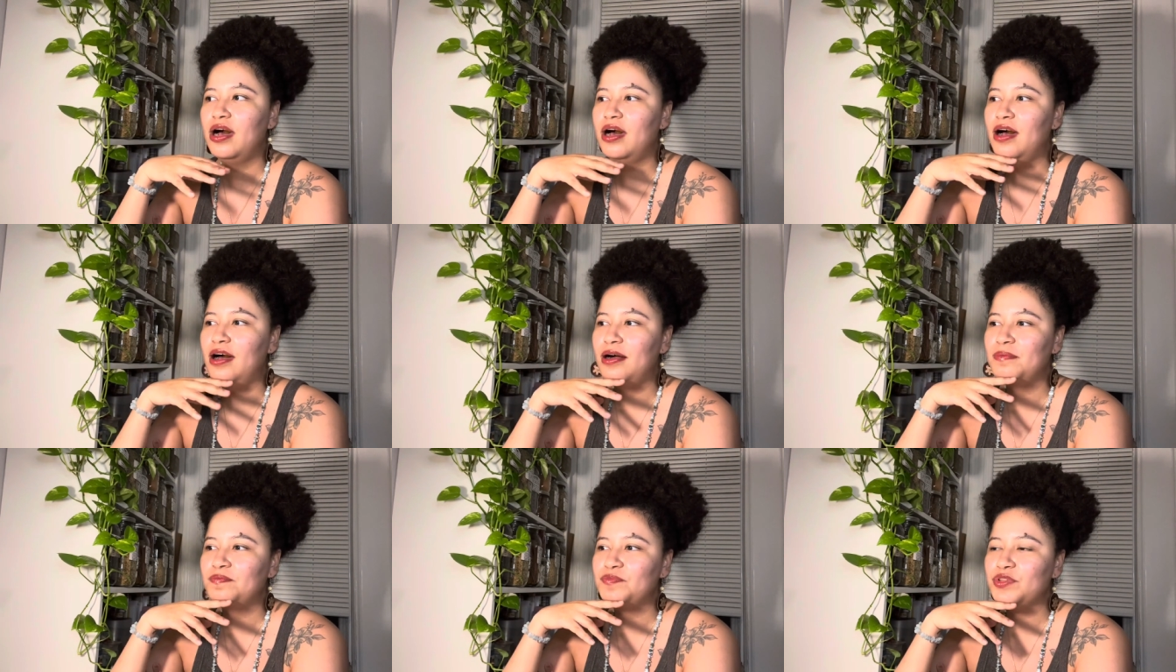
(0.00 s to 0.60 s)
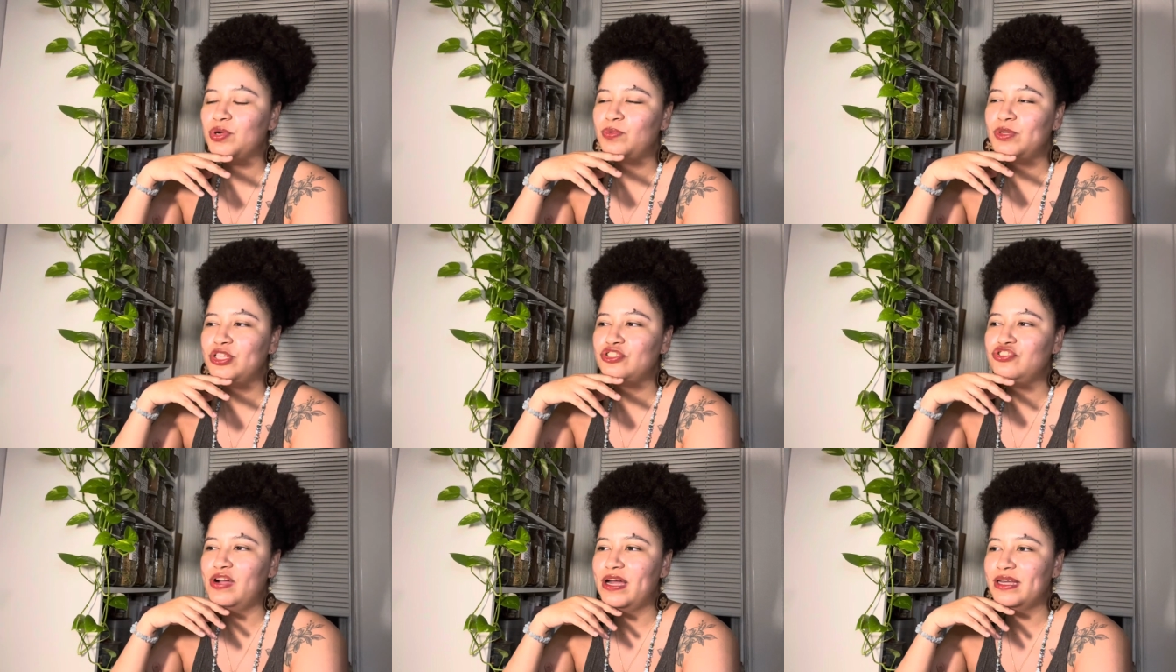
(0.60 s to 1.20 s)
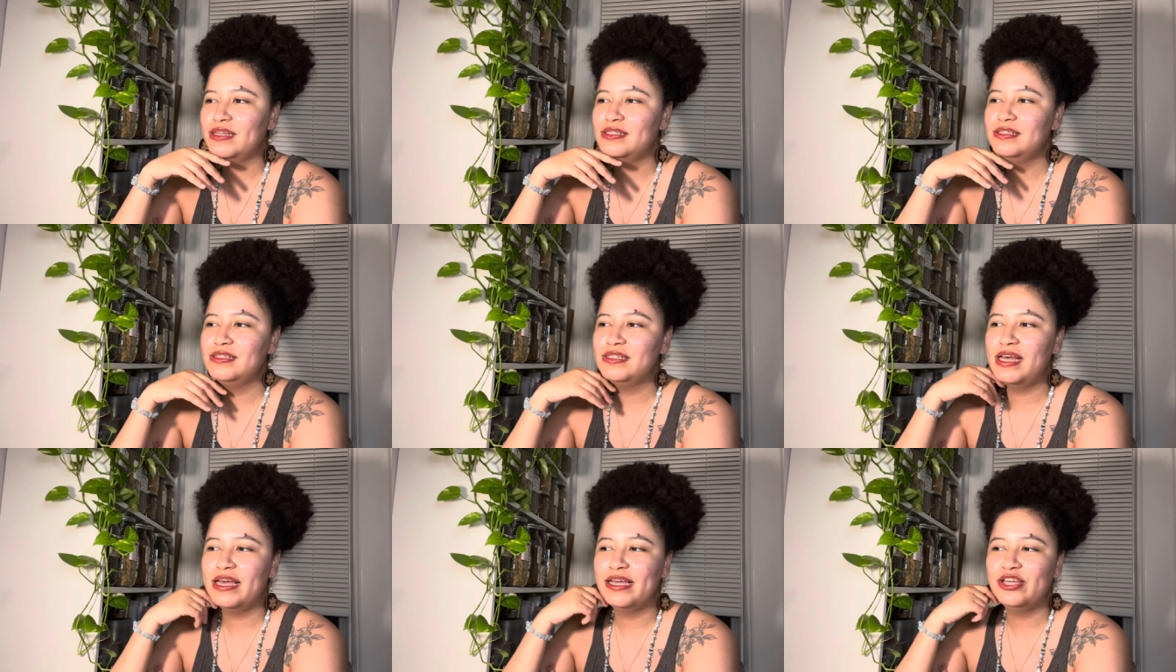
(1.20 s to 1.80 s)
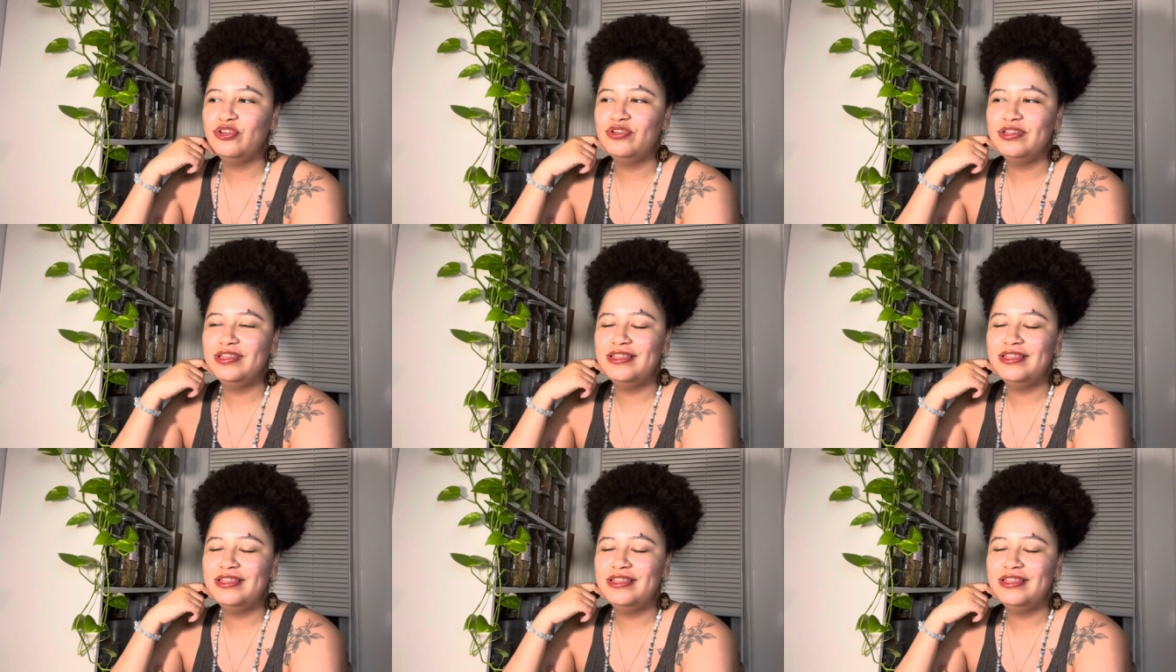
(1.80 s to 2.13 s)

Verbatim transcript: um with the dragons like you,